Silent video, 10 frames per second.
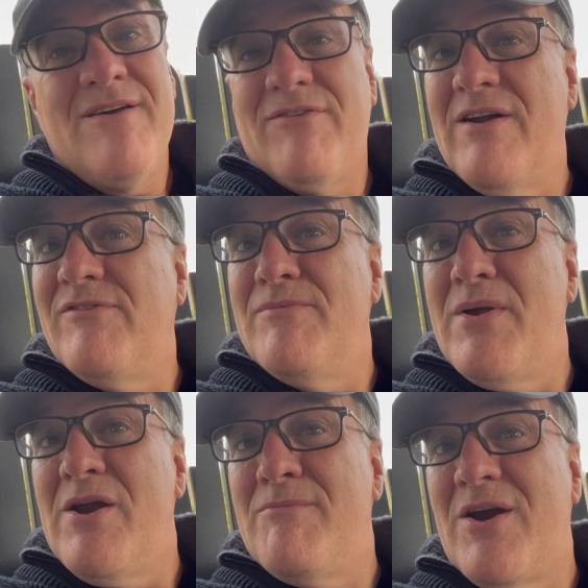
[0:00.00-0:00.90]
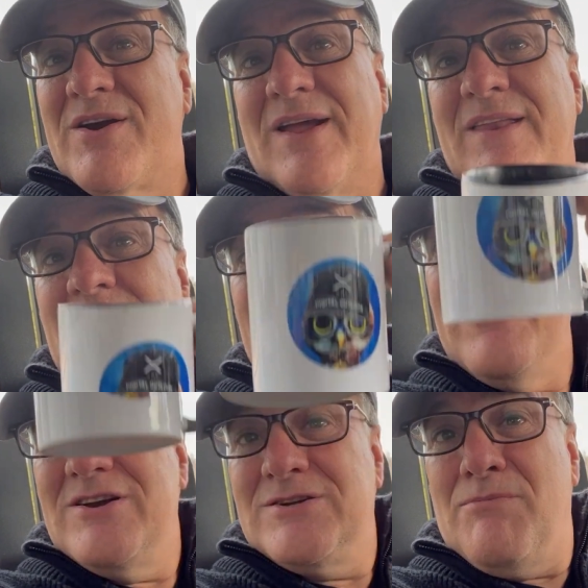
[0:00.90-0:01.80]
For every bear market,
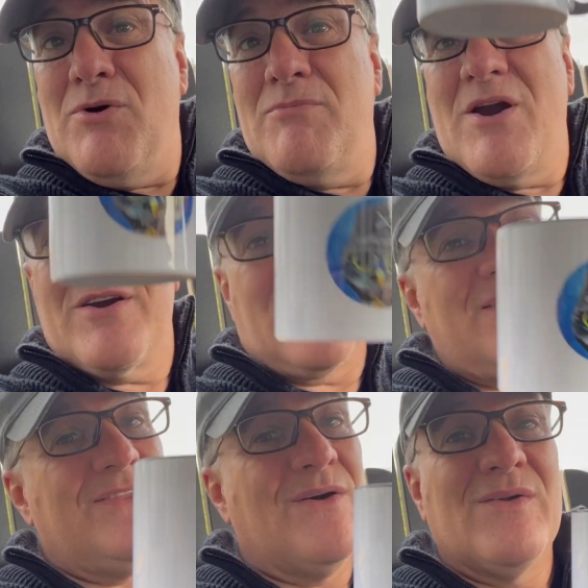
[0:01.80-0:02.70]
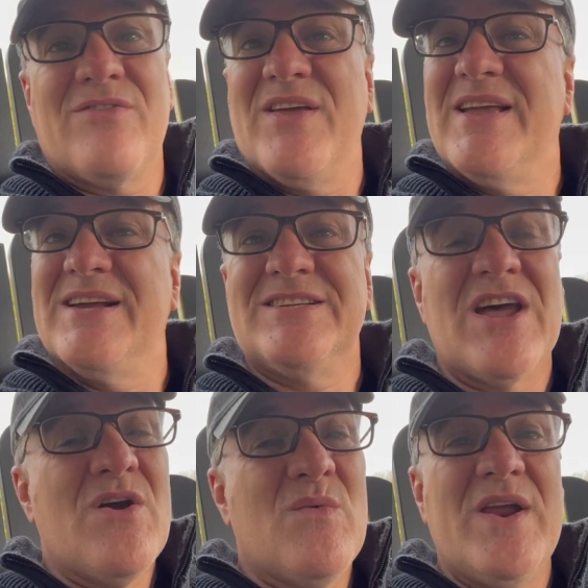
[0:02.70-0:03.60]
there's a bull market. The only thing is,
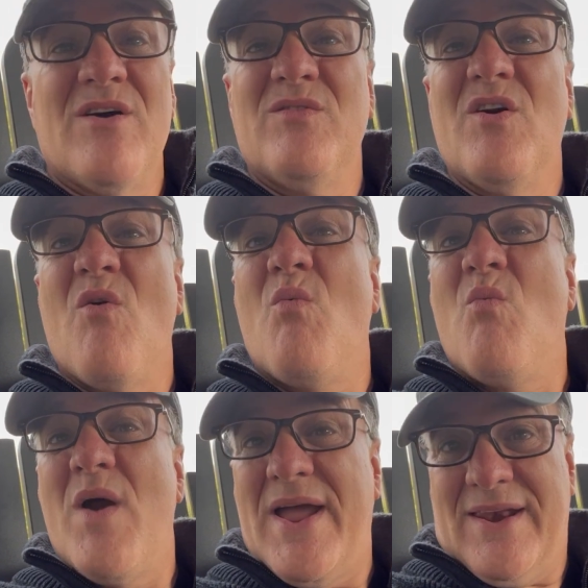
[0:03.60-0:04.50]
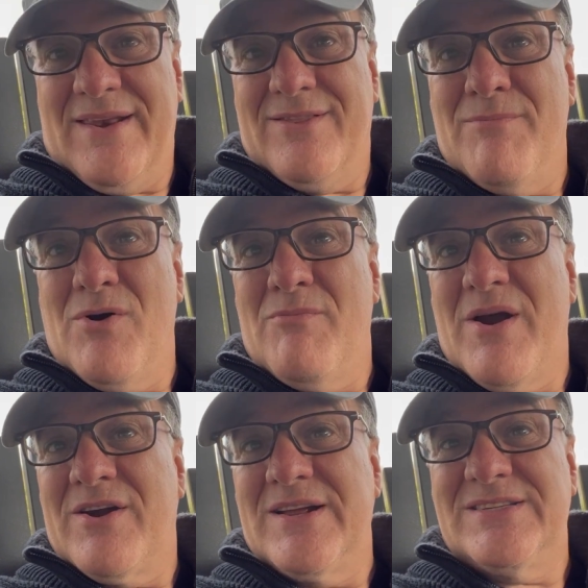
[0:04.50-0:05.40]
we don't know when the bull
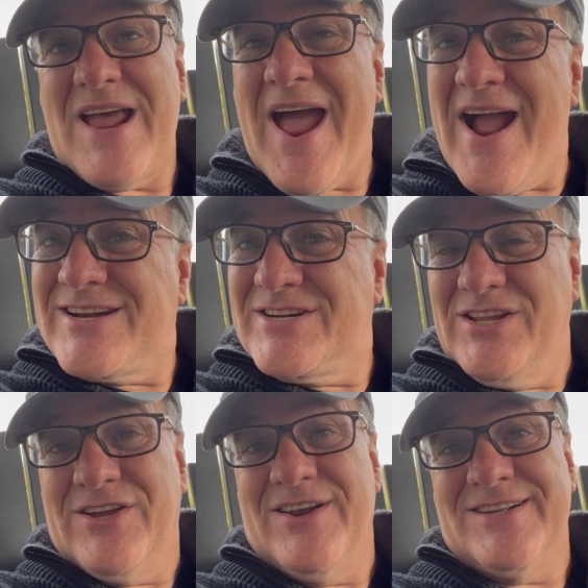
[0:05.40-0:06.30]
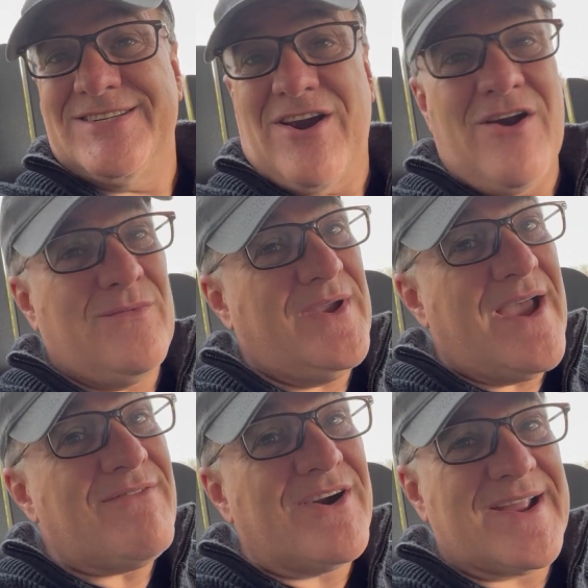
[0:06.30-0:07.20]
market's actually gonna start. We
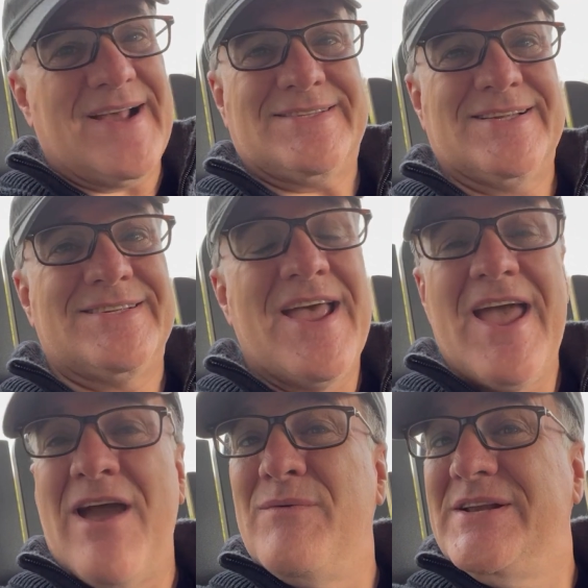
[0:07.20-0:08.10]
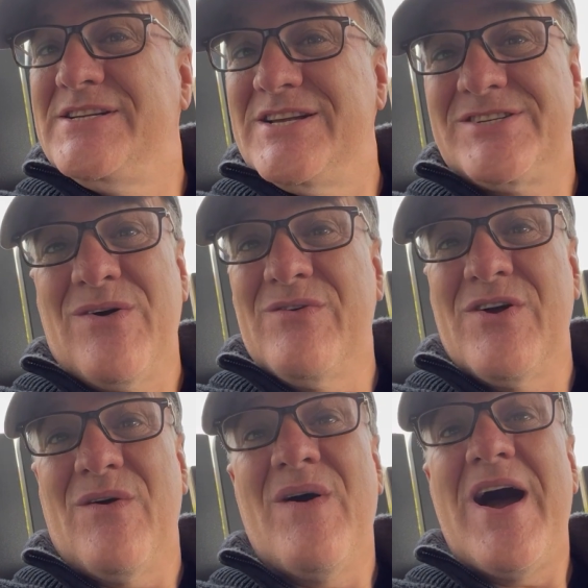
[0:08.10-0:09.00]
have our guesses, and we just don't
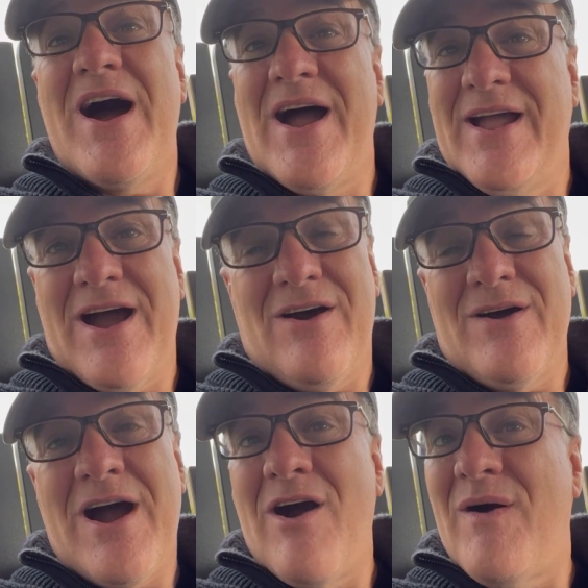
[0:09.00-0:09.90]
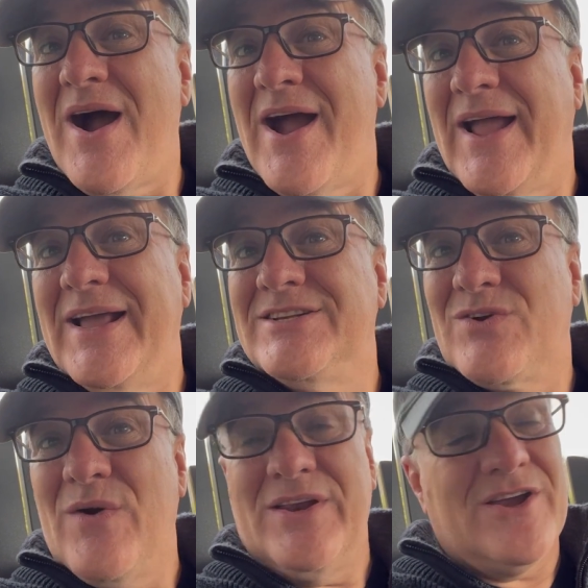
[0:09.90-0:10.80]
know how high
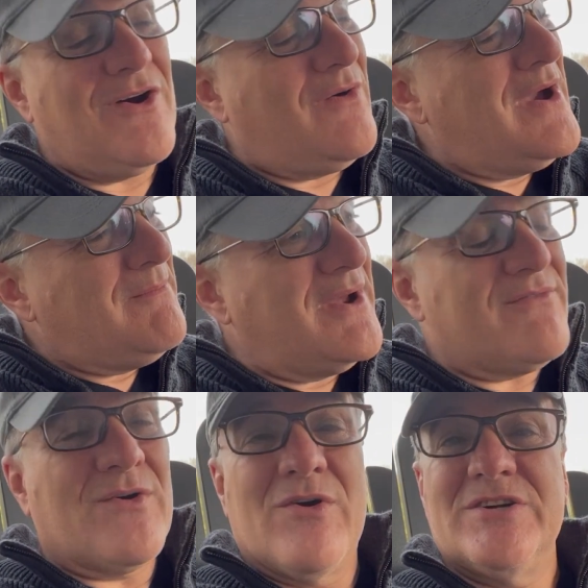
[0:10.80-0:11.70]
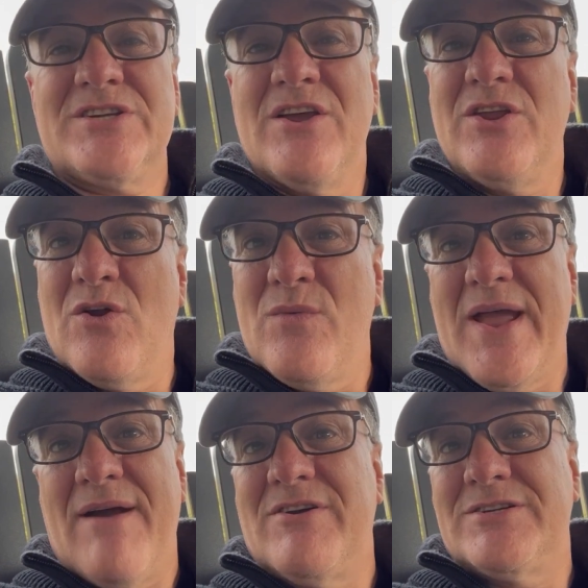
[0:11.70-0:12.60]
it's going to go. But of course, you know,
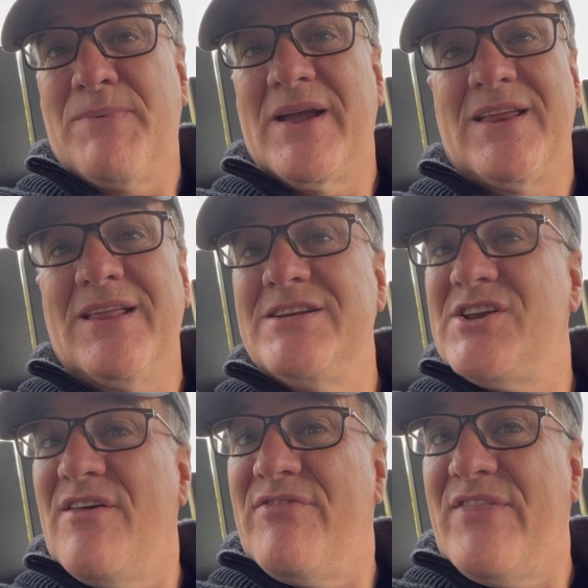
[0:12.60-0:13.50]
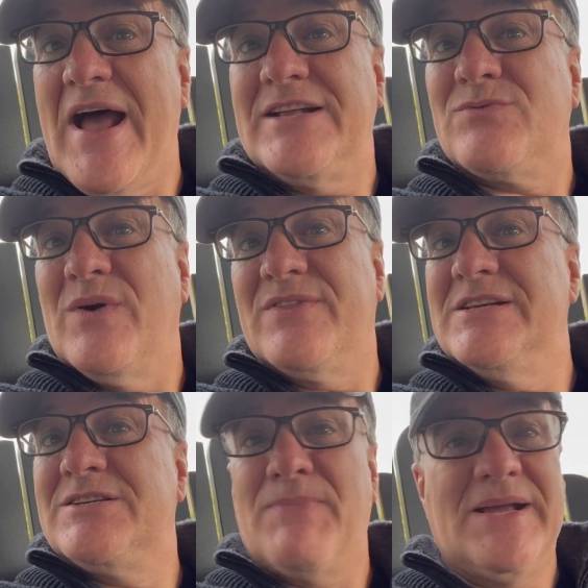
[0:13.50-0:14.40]
we have our speculation, and that's what
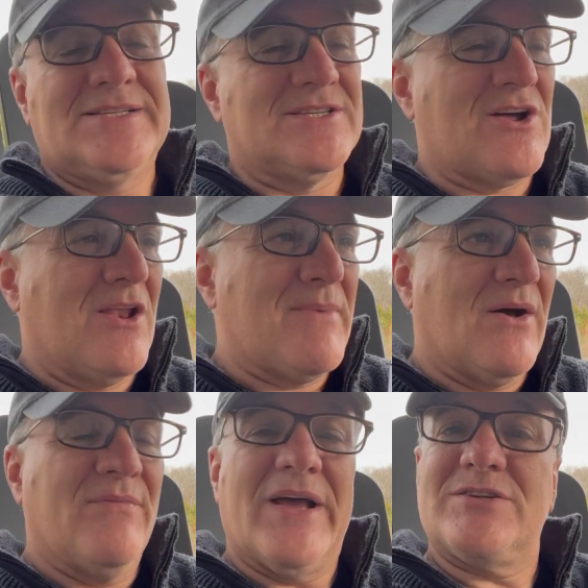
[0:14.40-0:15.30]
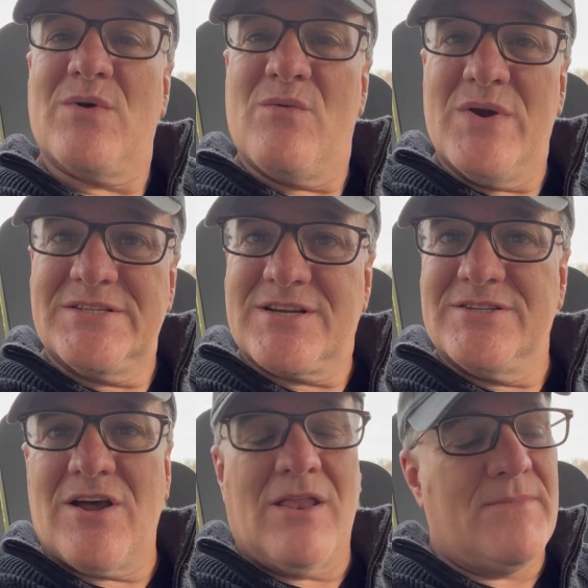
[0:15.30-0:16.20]
this space is all about, and that's what risk
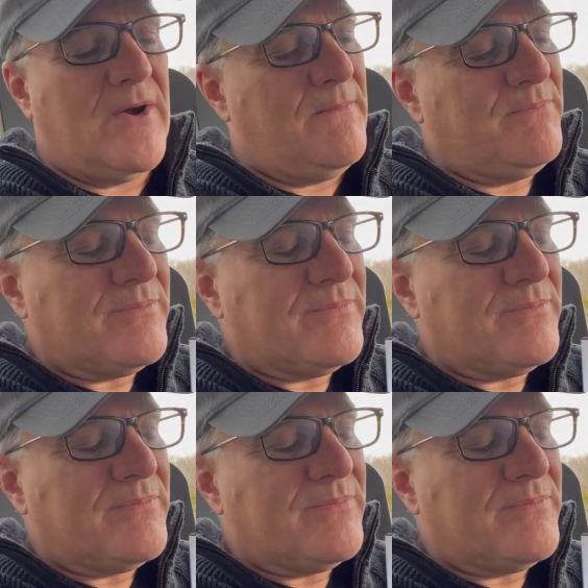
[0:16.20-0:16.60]
is all about.